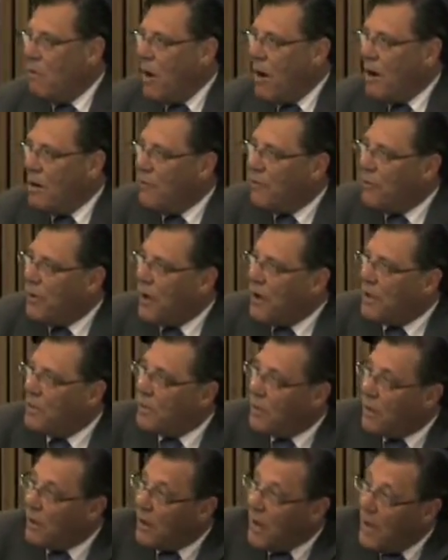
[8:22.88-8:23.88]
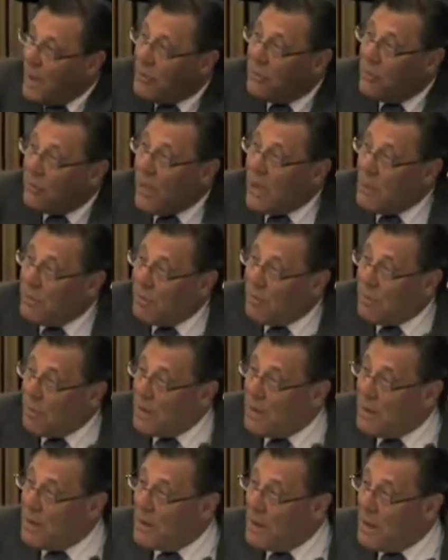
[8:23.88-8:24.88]
where, in fact, the landscape
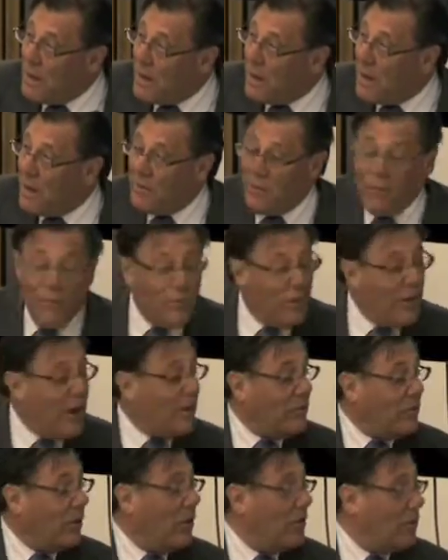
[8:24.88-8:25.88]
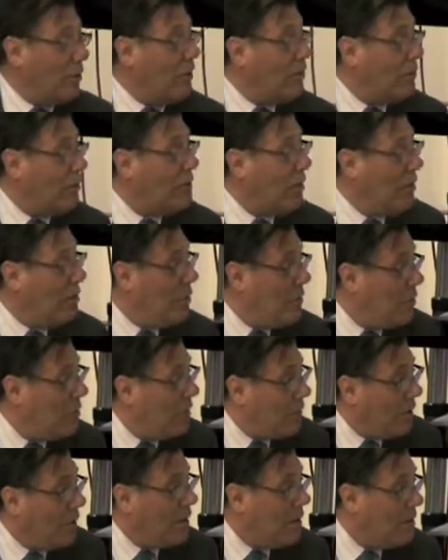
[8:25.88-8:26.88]
of learning is, in fact, our total
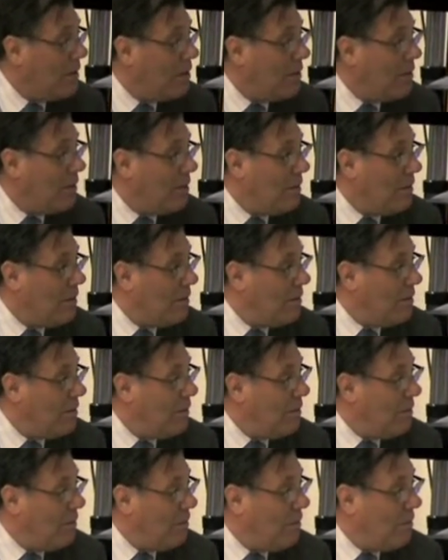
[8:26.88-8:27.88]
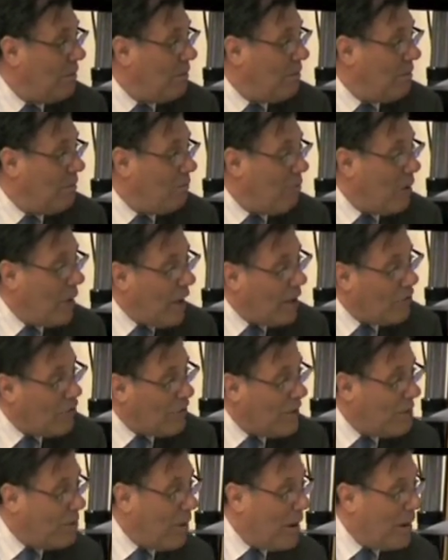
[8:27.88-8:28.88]
community. We
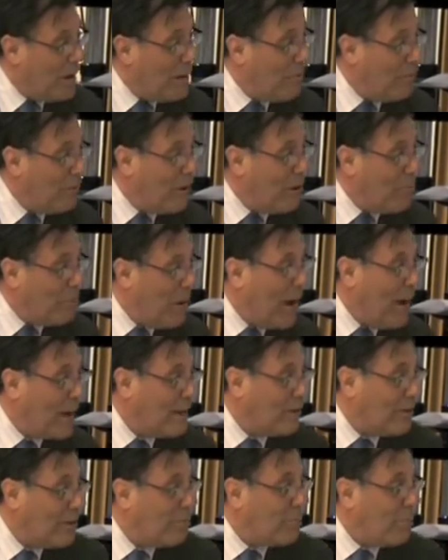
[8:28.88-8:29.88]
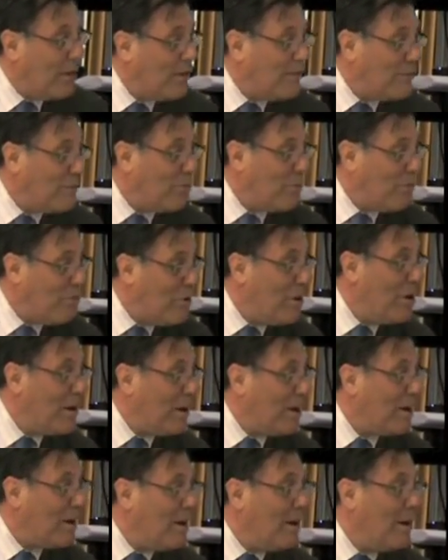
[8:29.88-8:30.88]
actually might even go back into the places we
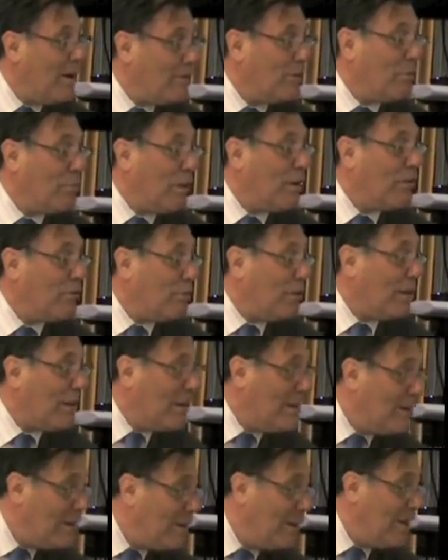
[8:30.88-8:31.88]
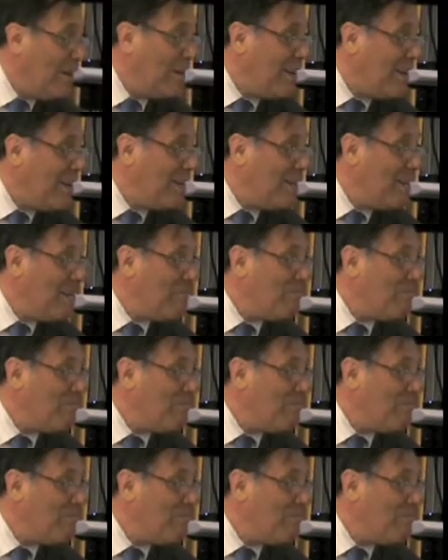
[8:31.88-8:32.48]
work as a place for learning,